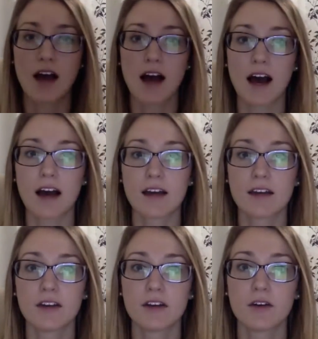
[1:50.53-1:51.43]

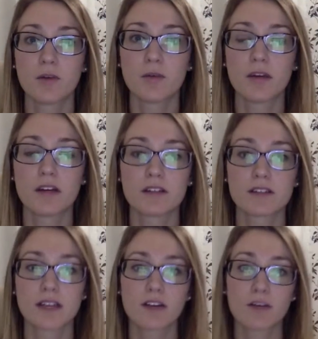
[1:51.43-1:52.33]
I will
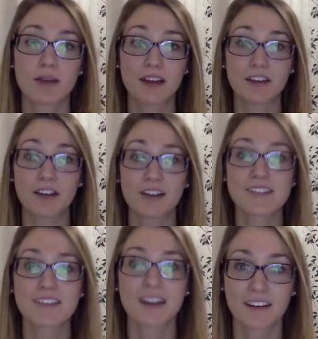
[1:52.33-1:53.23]
set a reminder on
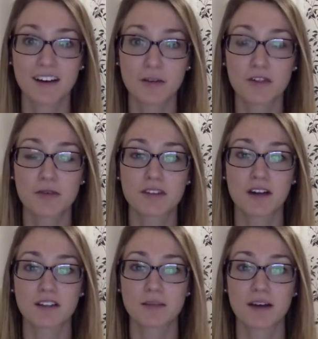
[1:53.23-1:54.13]
Asana, which we
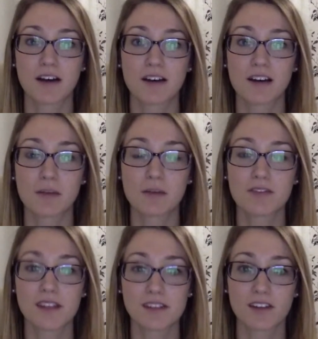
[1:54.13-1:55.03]
talked about a couple
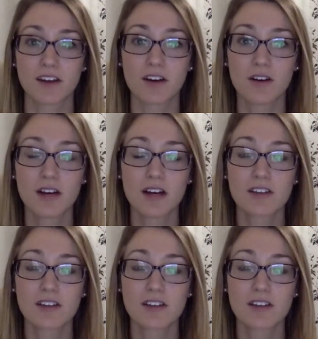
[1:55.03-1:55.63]
of days ago.